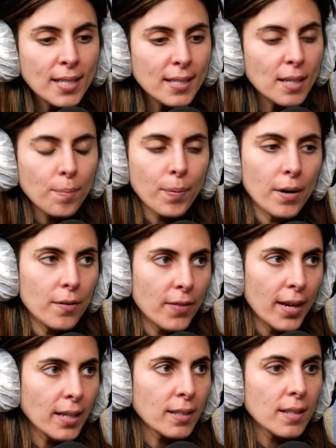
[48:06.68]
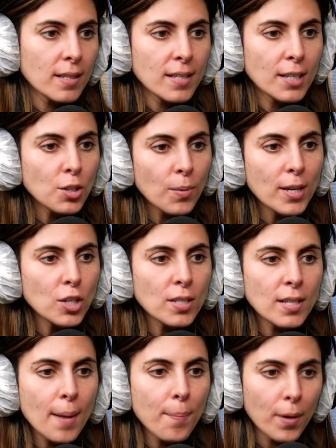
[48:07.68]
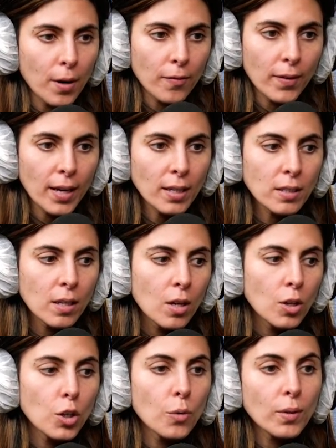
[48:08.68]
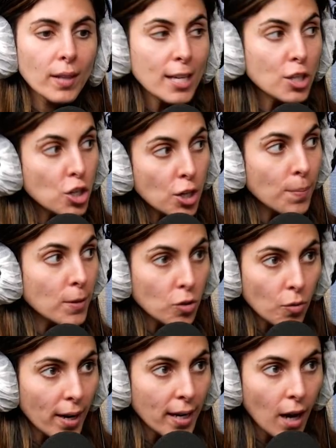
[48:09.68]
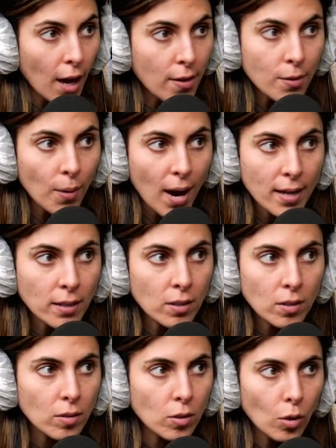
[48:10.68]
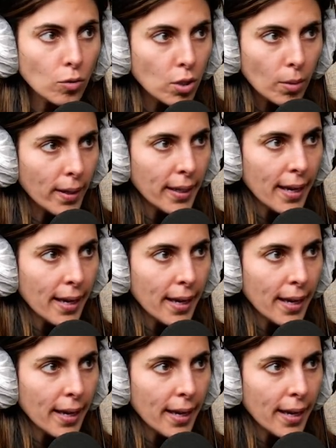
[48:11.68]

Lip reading: isn't perfect. The situation's not perfect. Your relationship is great otherwise. Don't do it